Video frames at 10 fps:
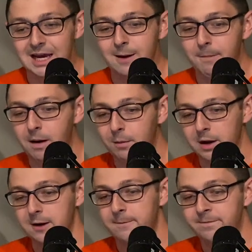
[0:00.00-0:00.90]
it
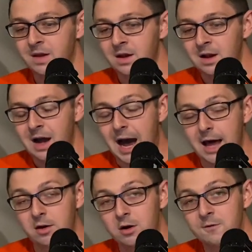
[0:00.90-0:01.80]
public. I
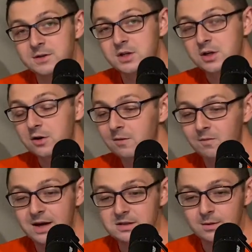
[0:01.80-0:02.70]
don't know if it's a good
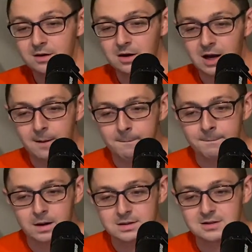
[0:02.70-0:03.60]
investment or not,
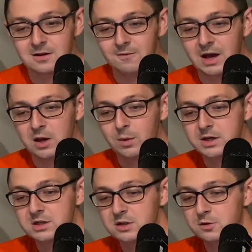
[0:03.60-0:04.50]
but the
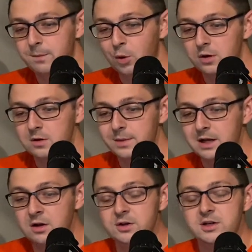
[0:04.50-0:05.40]
valuation is reported to be
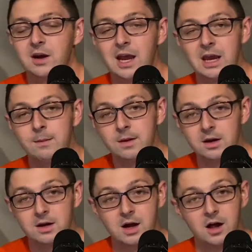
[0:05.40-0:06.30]
closer to $8
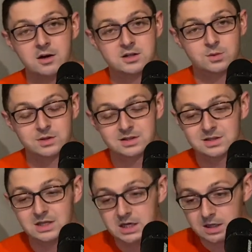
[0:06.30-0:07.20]
billion, which
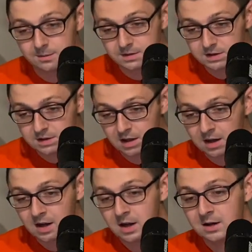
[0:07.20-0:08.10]
seems
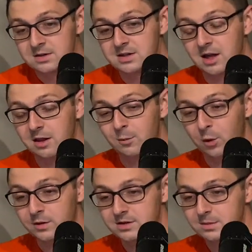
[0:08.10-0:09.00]
slightly more
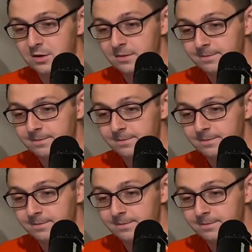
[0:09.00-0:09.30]
reasonable.